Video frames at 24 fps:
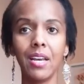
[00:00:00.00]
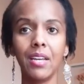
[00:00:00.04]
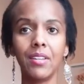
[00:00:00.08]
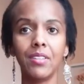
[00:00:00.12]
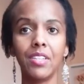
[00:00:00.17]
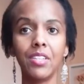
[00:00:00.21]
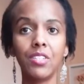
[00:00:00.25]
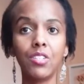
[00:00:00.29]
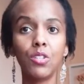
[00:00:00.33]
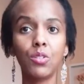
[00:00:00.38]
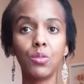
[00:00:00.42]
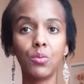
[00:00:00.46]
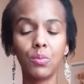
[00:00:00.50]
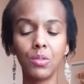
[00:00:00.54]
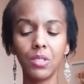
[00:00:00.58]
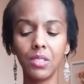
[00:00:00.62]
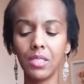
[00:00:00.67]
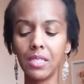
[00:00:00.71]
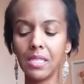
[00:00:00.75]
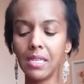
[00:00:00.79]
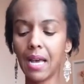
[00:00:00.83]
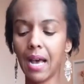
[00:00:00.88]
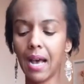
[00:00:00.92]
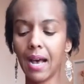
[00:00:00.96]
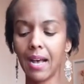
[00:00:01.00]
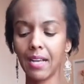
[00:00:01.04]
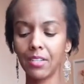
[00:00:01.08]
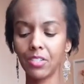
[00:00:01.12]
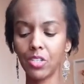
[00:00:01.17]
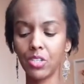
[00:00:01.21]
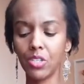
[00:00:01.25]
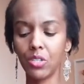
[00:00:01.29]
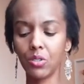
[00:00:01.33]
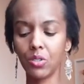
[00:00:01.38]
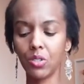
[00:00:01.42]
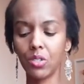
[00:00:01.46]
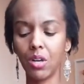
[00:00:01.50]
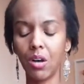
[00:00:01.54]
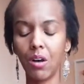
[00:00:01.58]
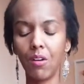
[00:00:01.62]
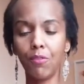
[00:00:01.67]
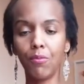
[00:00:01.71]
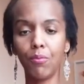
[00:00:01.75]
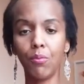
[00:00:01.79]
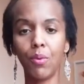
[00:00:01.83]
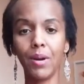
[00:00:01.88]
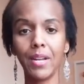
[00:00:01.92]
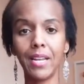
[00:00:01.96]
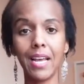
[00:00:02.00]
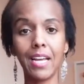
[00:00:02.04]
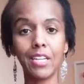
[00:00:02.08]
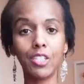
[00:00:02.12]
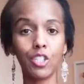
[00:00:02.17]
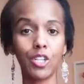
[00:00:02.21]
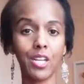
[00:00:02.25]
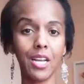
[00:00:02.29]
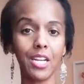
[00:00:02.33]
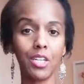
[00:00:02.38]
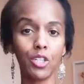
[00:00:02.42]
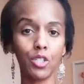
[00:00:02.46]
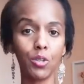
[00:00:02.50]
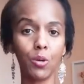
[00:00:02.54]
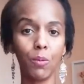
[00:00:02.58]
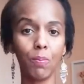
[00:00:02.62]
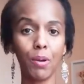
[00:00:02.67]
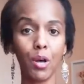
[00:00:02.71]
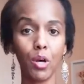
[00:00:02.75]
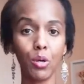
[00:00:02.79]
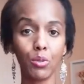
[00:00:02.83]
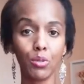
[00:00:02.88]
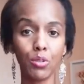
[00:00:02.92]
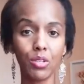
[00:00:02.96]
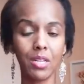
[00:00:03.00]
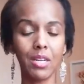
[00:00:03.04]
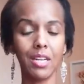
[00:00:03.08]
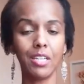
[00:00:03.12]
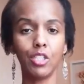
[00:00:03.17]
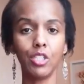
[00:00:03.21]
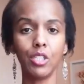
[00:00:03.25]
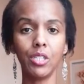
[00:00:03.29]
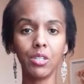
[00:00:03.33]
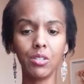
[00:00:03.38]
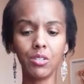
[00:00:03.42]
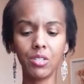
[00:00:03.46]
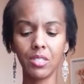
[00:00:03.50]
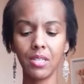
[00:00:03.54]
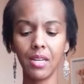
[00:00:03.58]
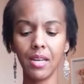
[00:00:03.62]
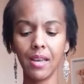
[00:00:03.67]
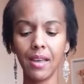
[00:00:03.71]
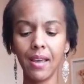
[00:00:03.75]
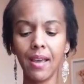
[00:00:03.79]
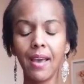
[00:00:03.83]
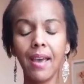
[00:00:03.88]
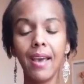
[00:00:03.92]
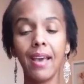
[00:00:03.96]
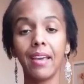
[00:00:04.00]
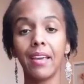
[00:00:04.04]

this is really asking yourself, what educational post can I share today?